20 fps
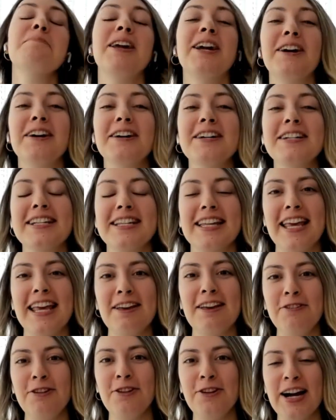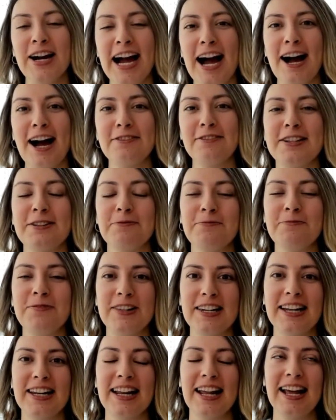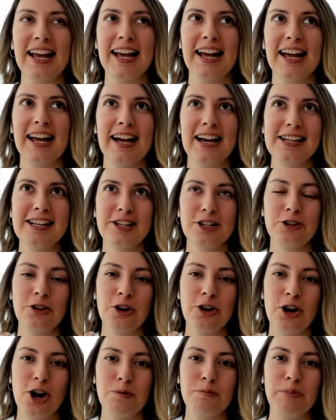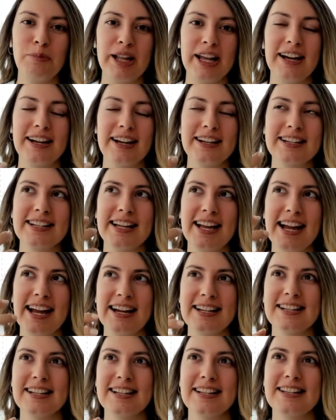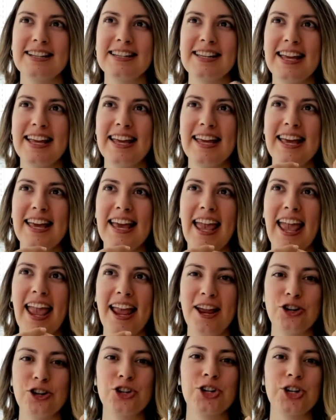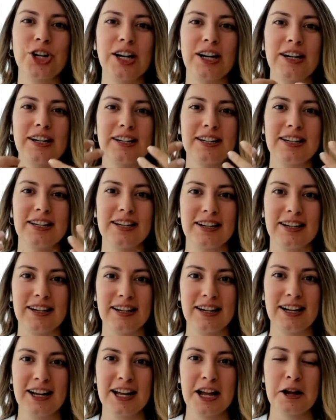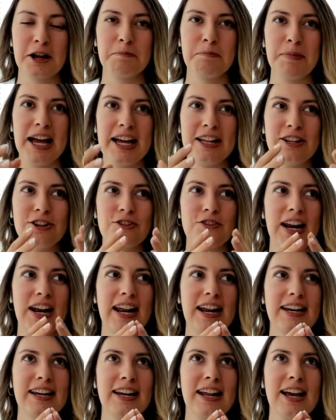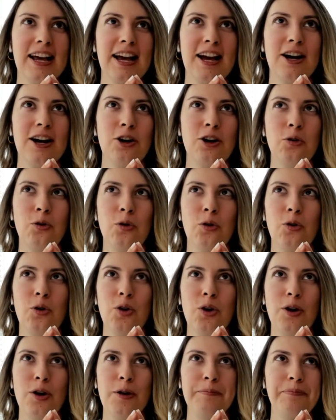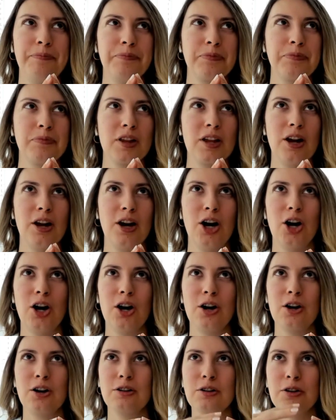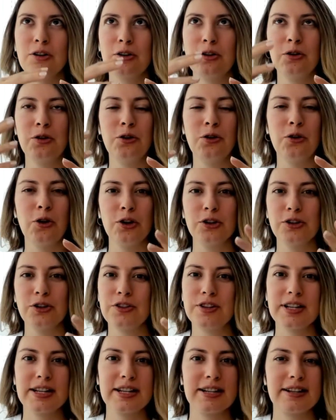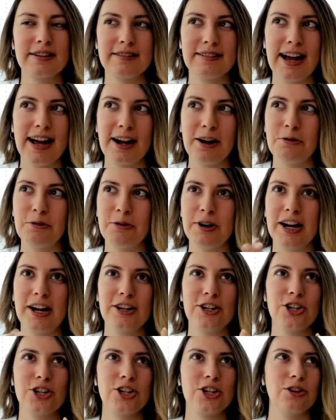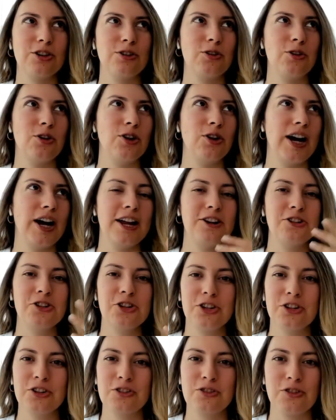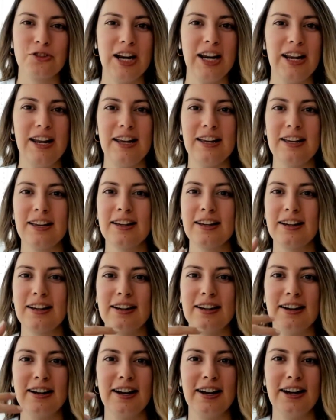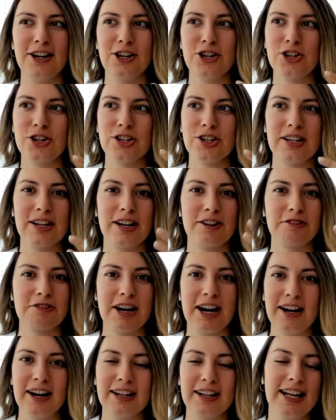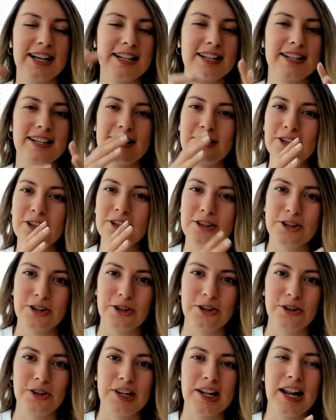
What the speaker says: Because if you have something so complex as, let's say, ancient Mandarin or uh, God's language or ancient Greek, ancient archaic Latin, and so